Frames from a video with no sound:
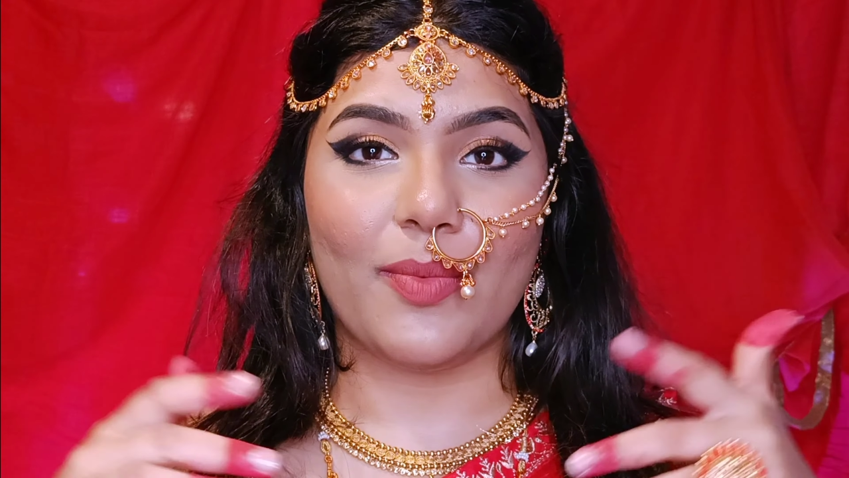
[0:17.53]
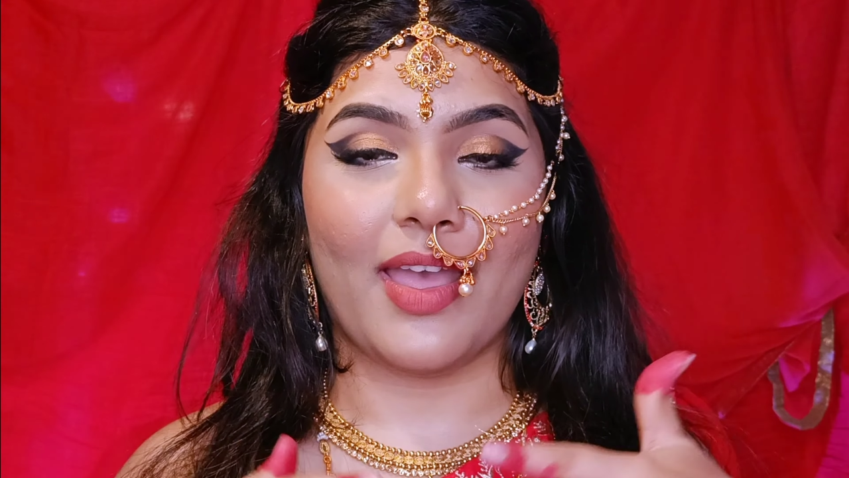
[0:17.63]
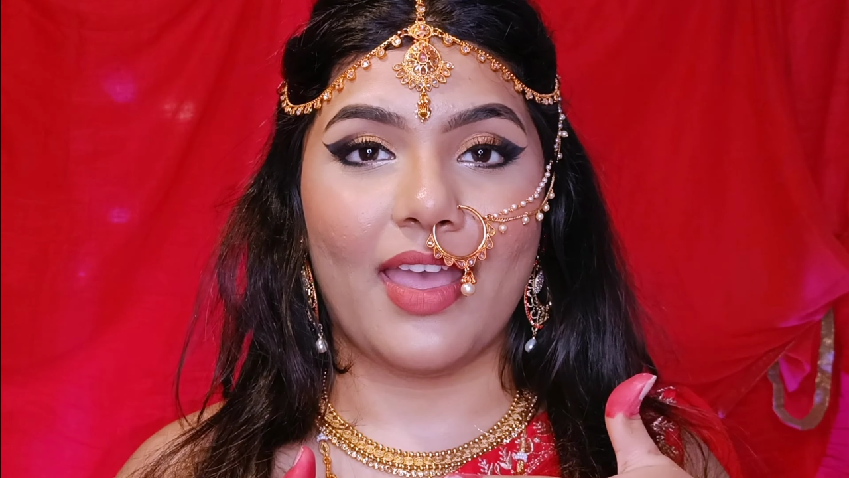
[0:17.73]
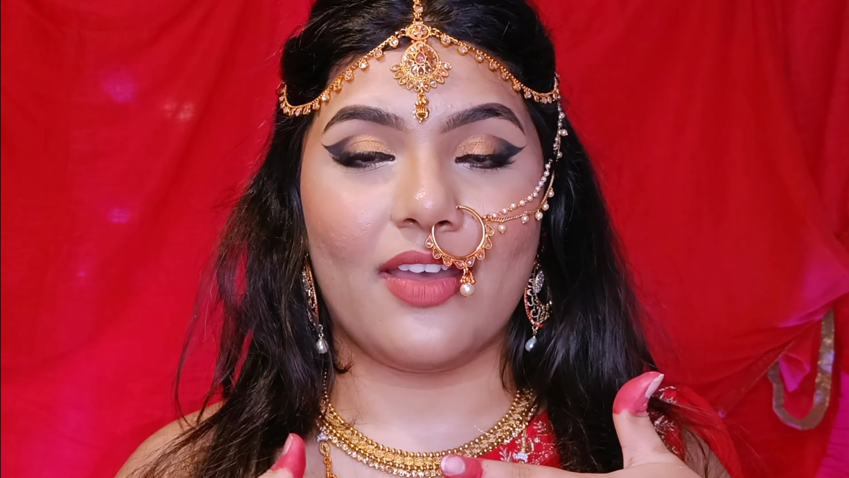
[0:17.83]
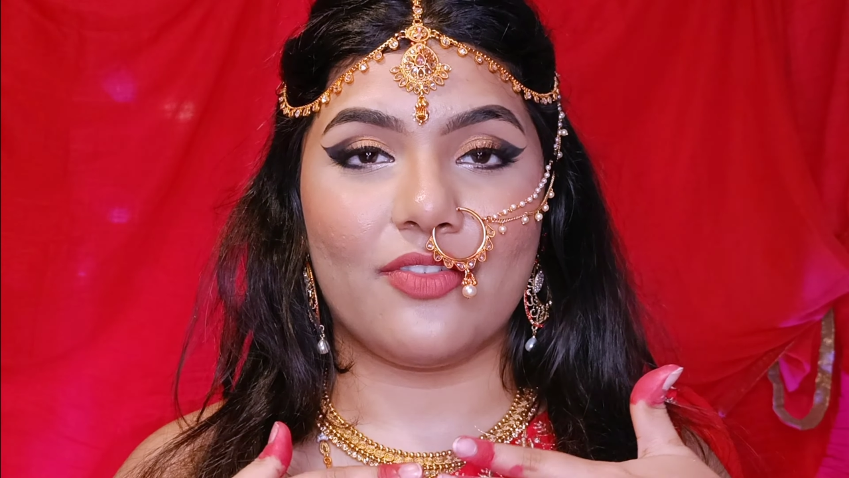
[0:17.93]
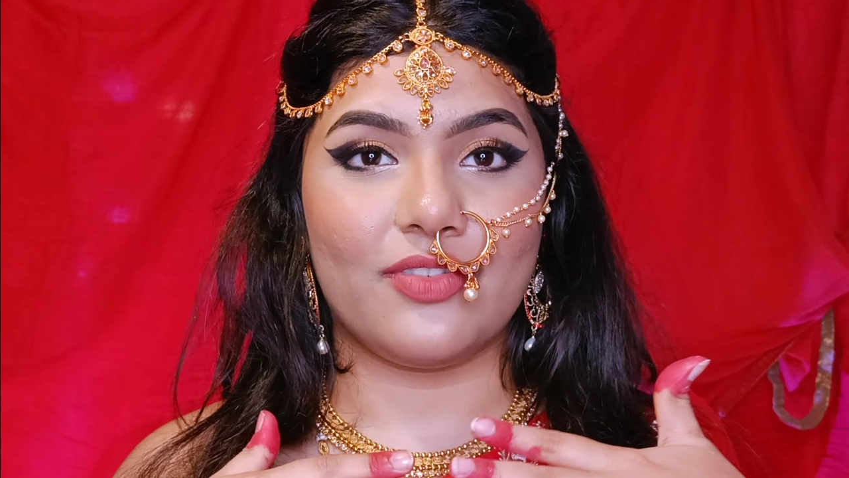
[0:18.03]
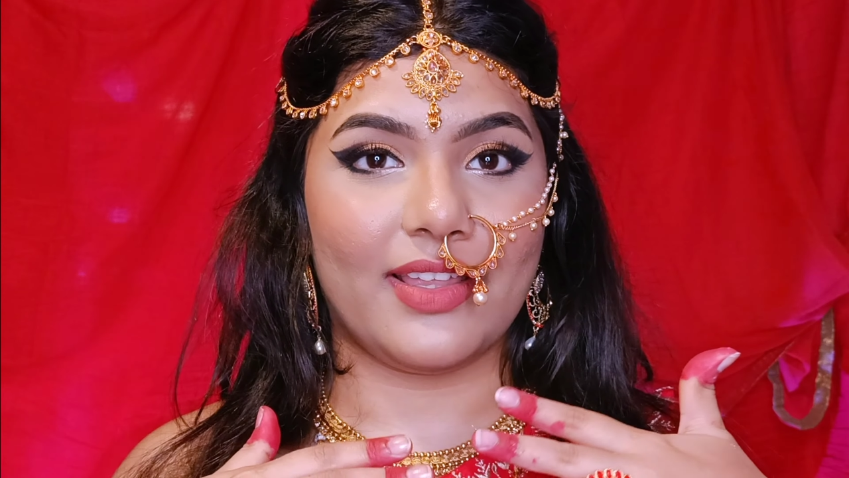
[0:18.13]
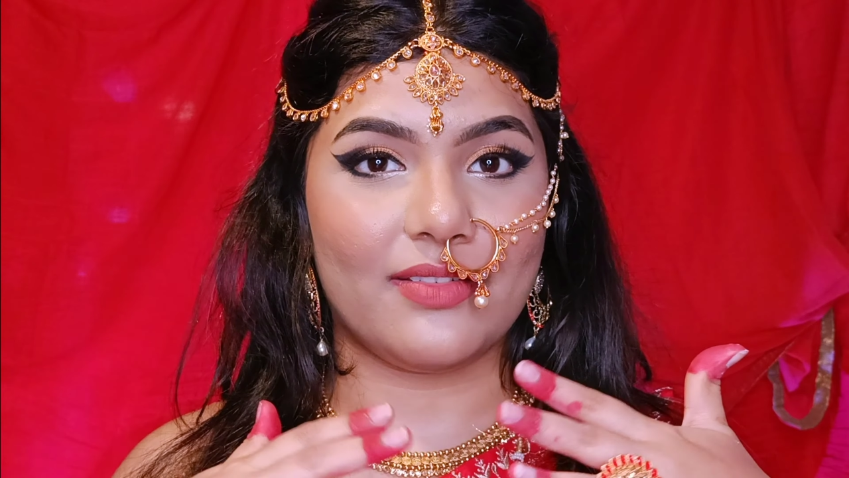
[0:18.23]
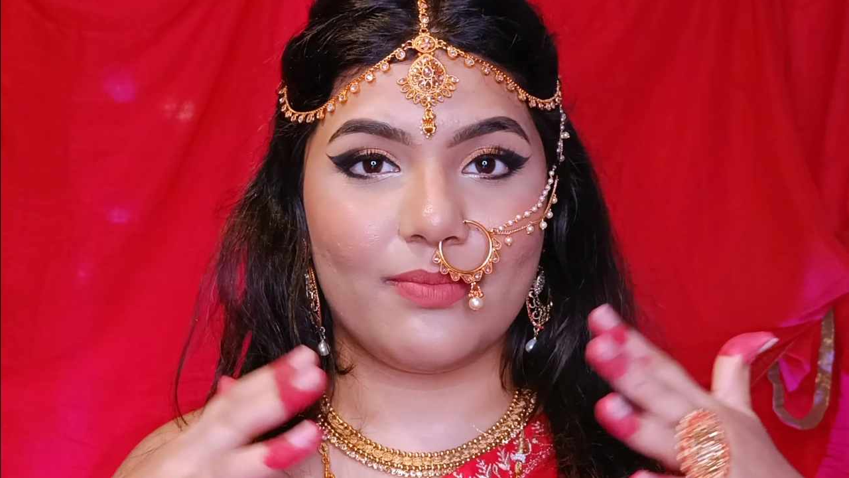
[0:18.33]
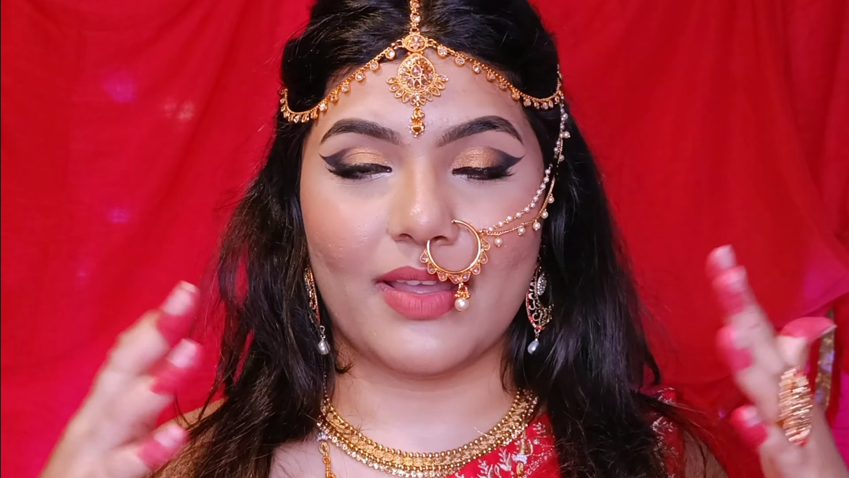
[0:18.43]
I have
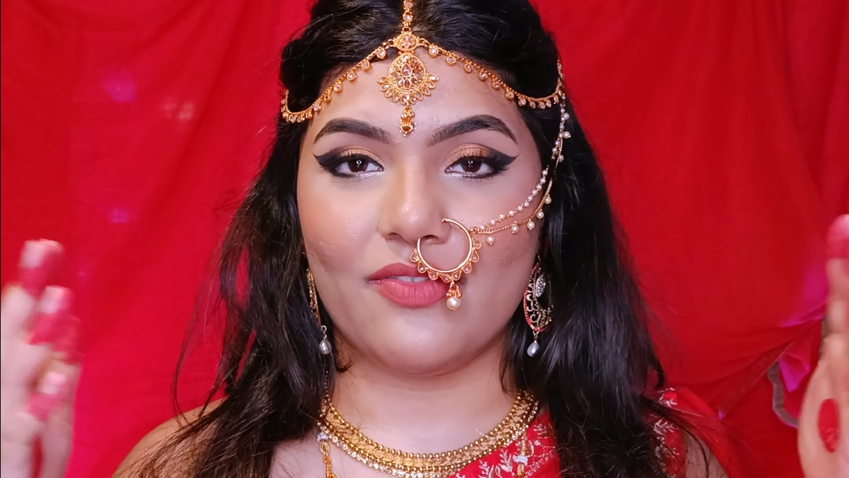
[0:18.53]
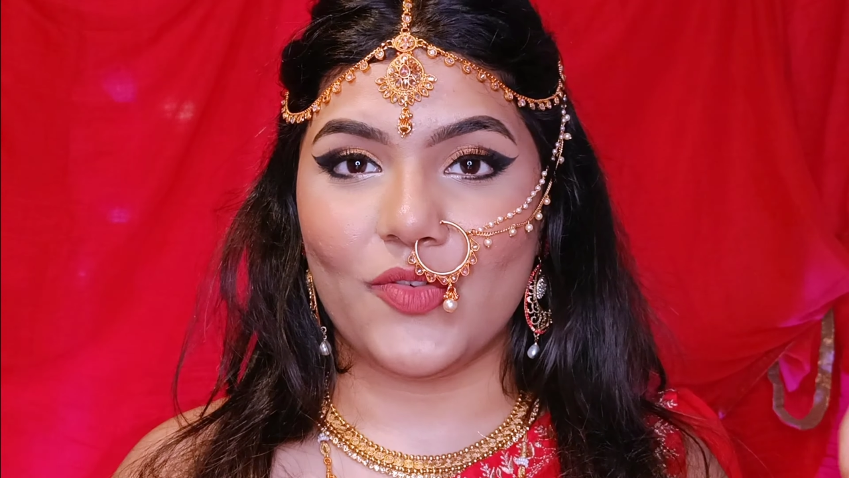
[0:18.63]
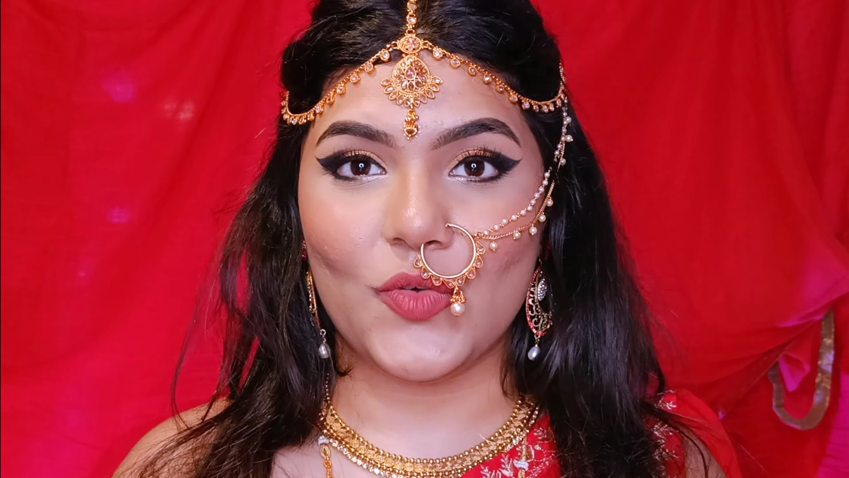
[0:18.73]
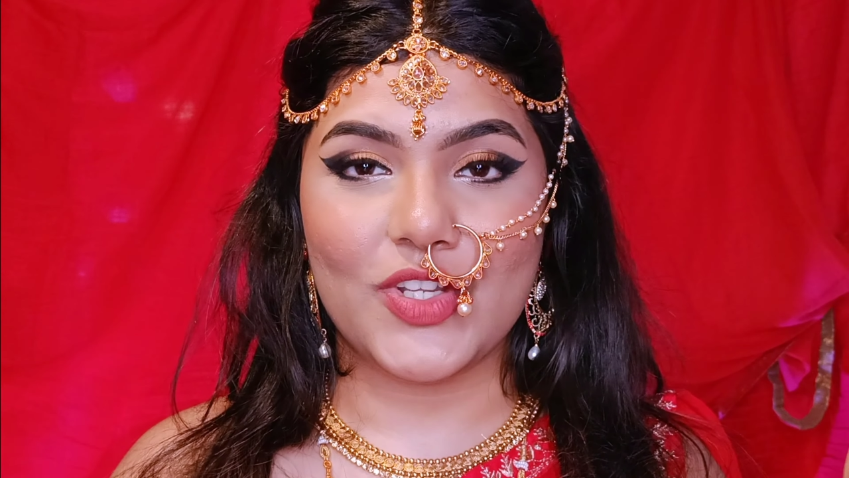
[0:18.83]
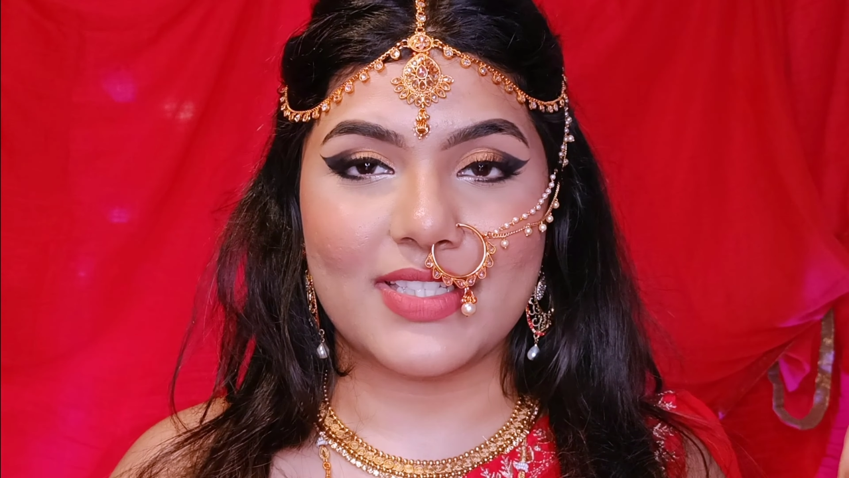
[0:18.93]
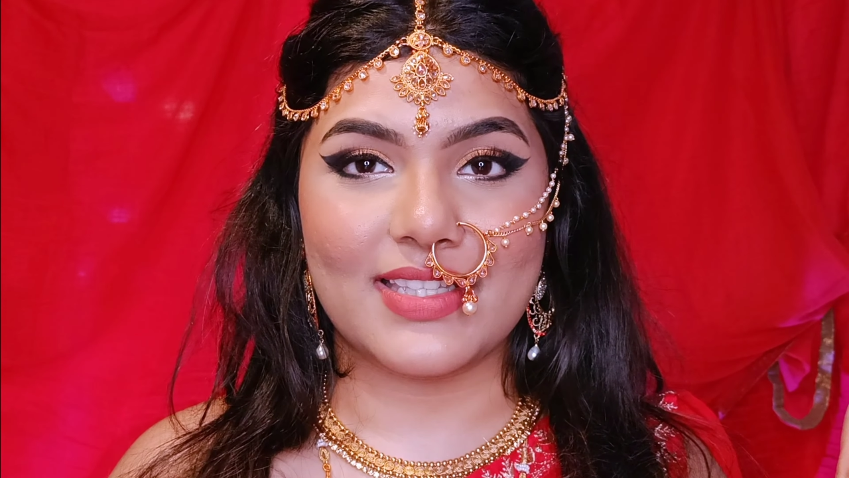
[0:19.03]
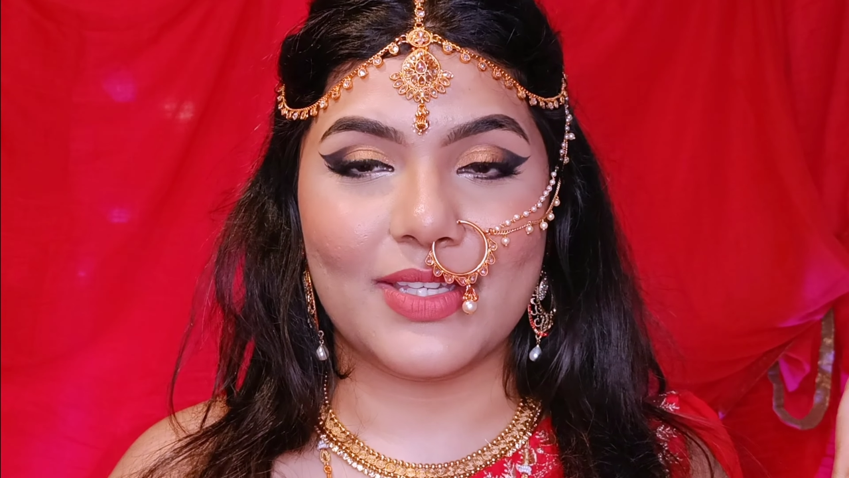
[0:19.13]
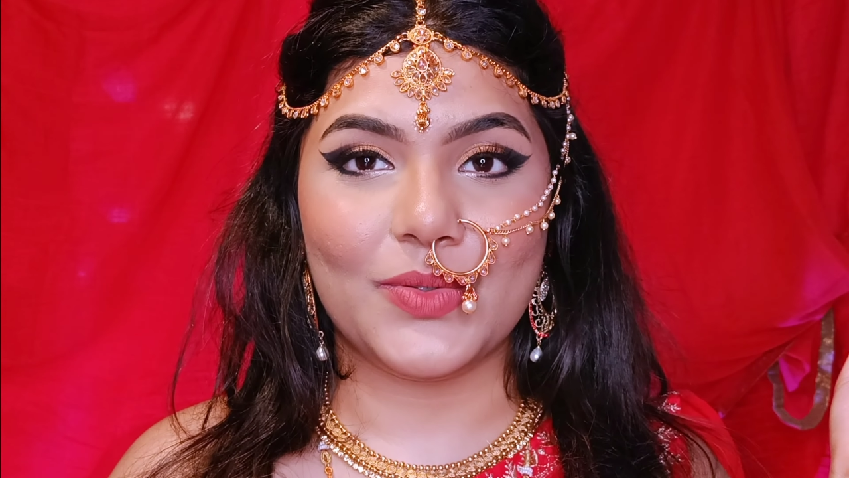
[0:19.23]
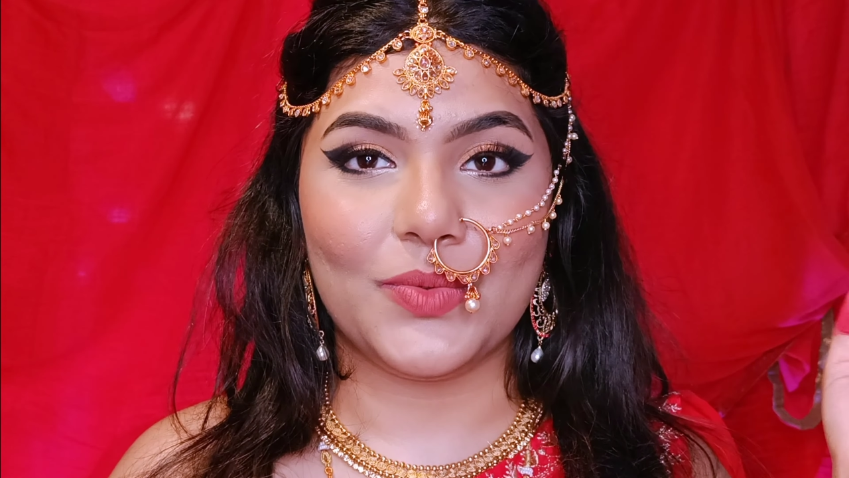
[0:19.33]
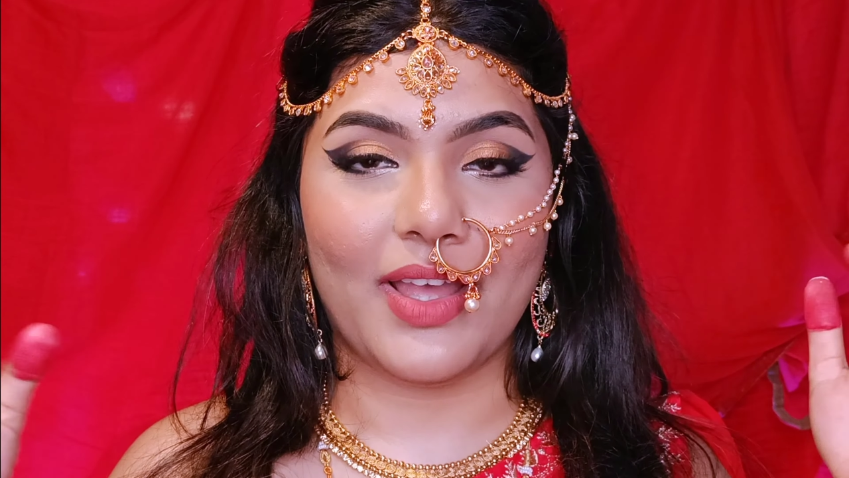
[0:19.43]
my phone is new.